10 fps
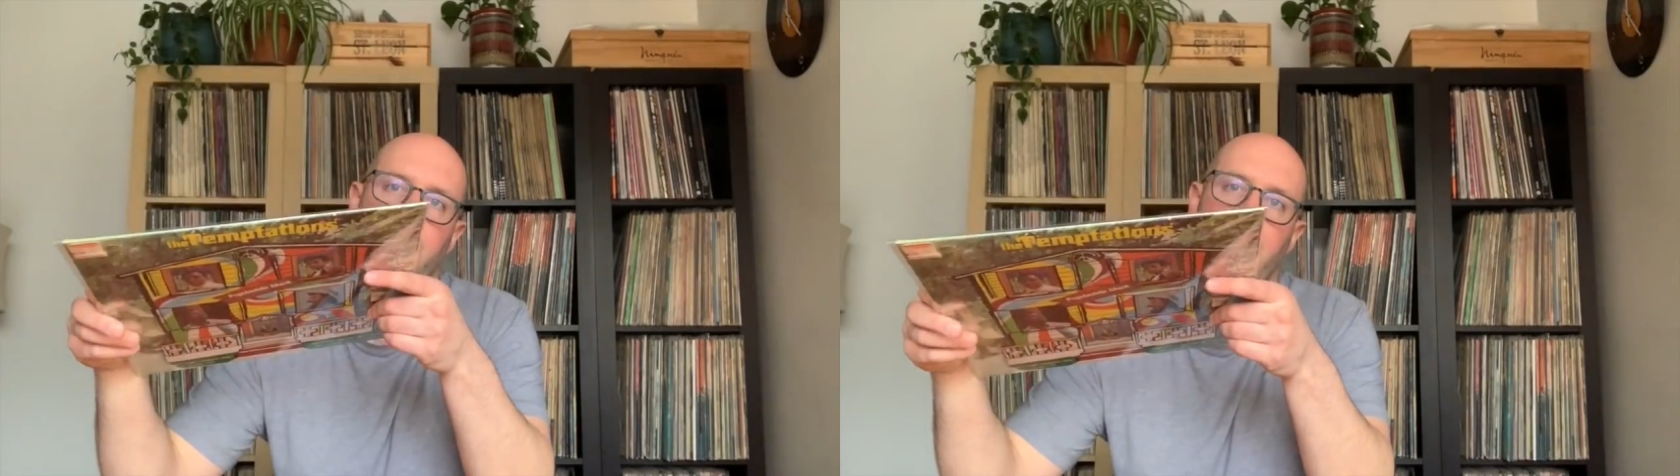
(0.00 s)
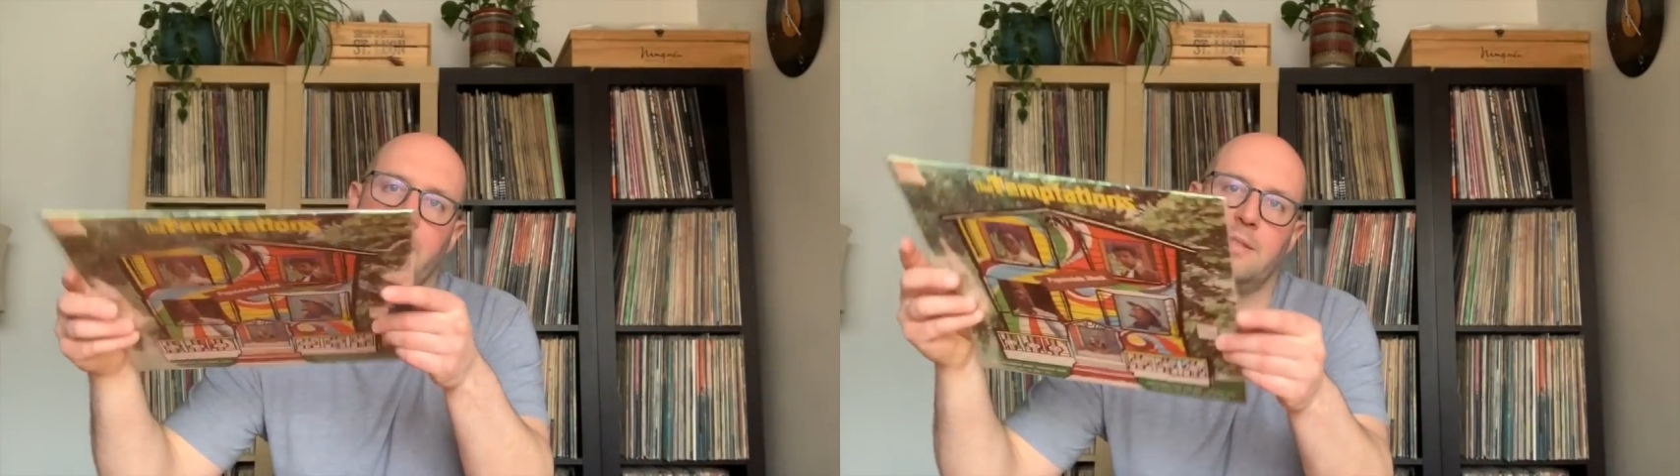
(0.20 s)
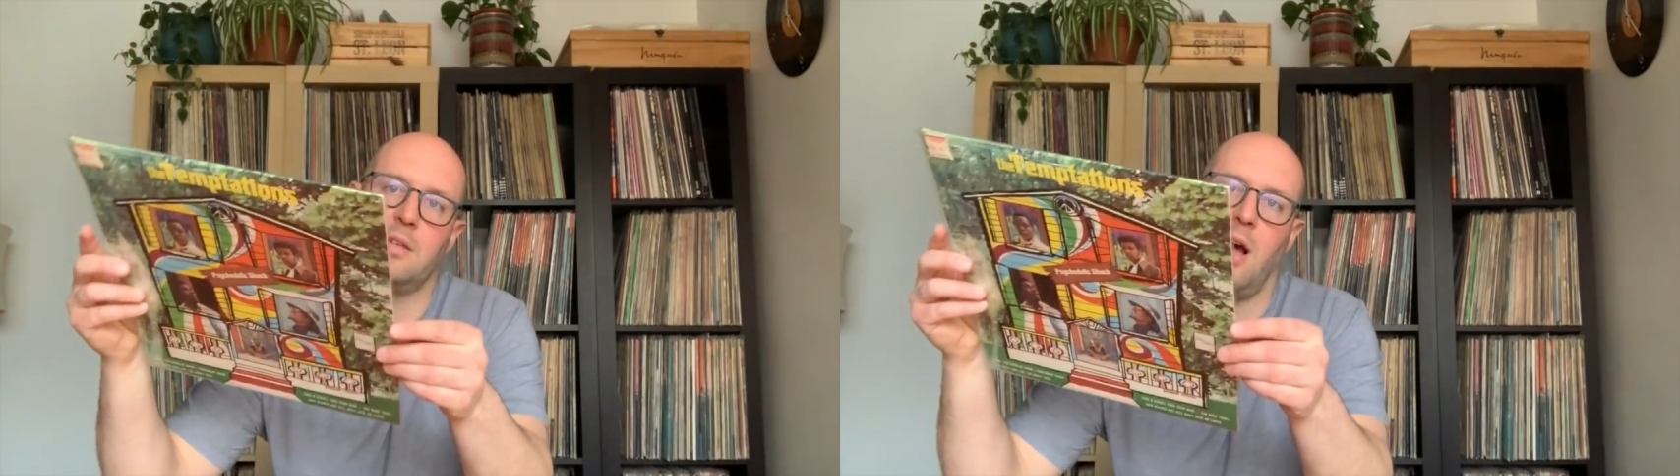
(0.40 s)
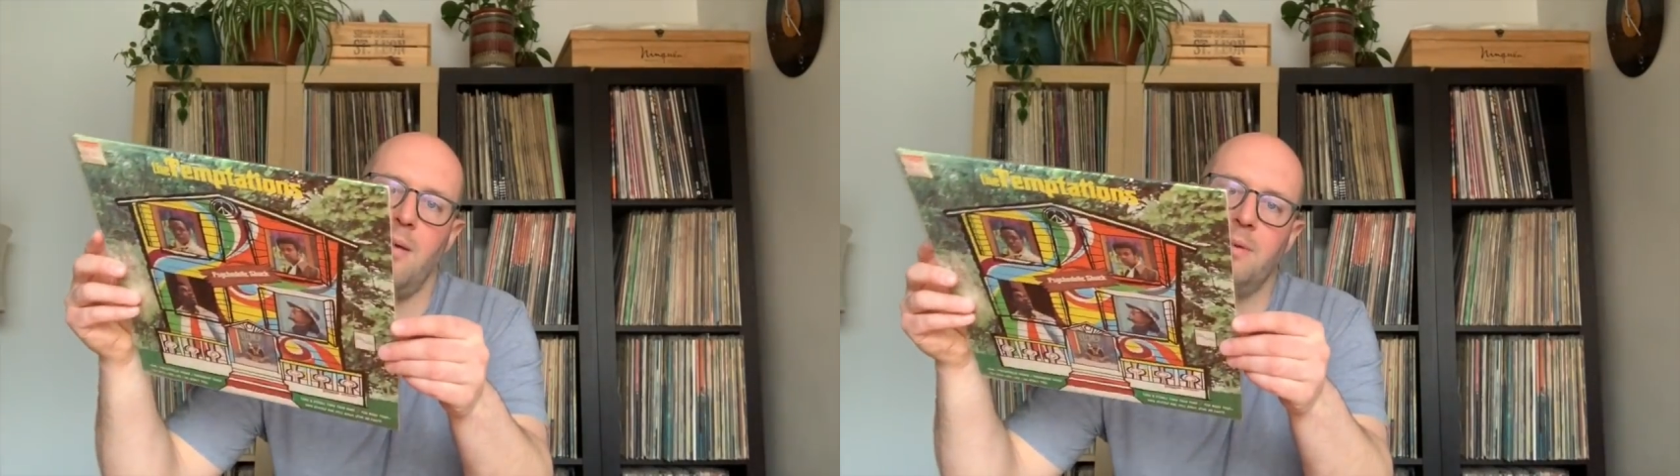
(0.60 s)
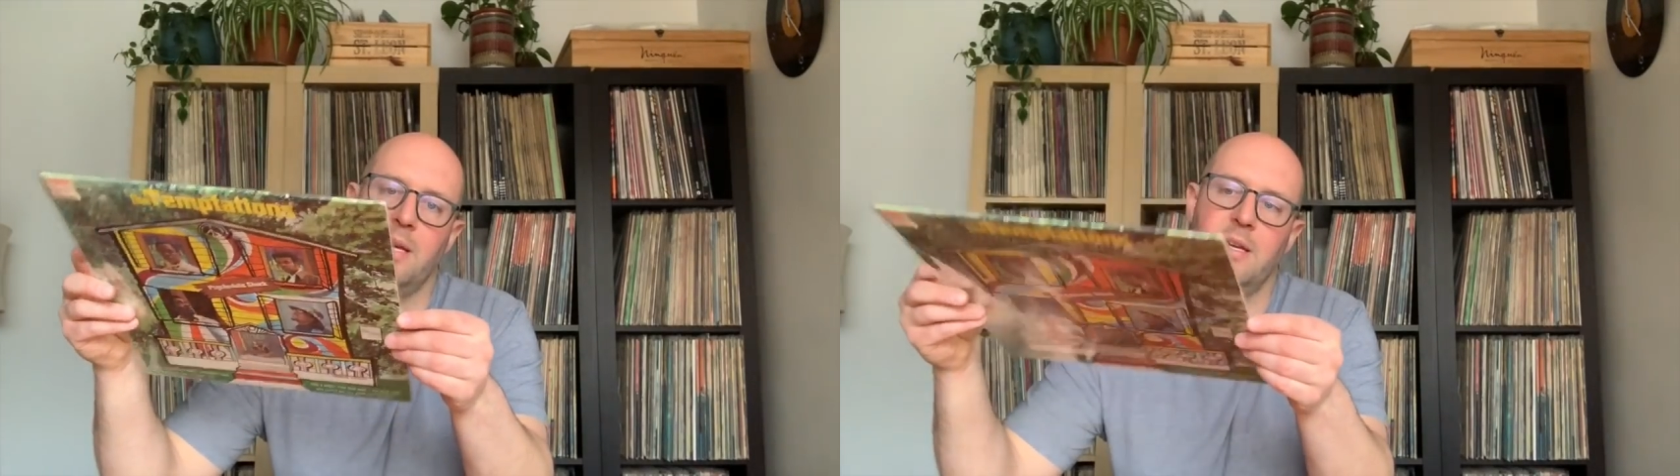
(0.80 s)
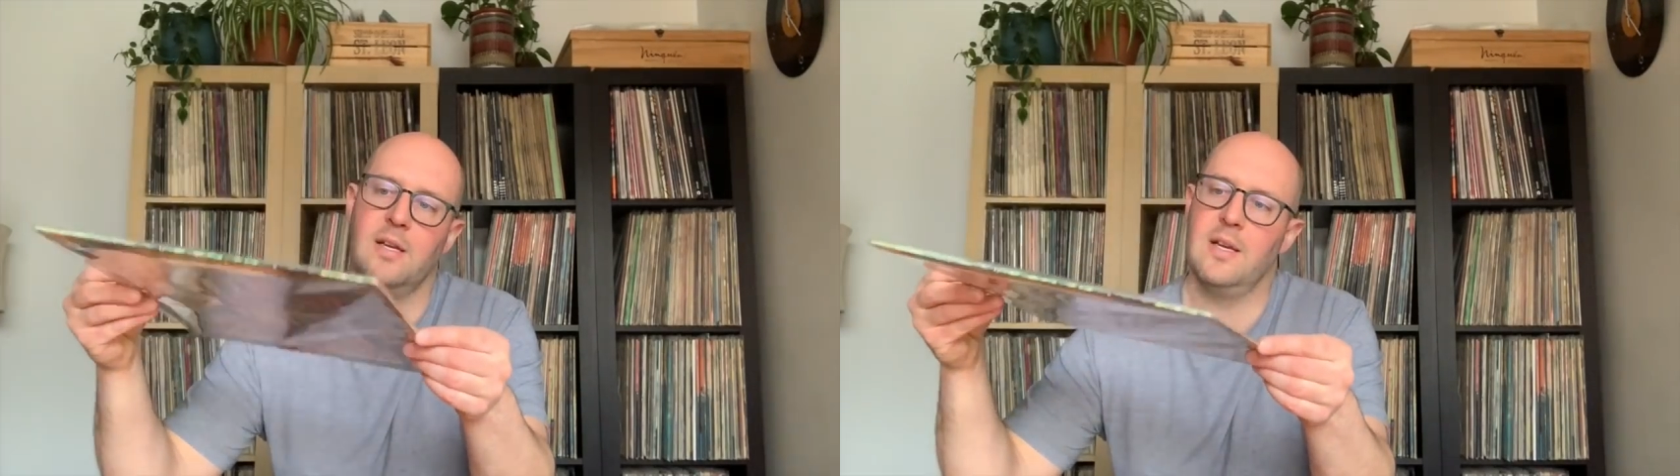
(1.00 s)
mint copy.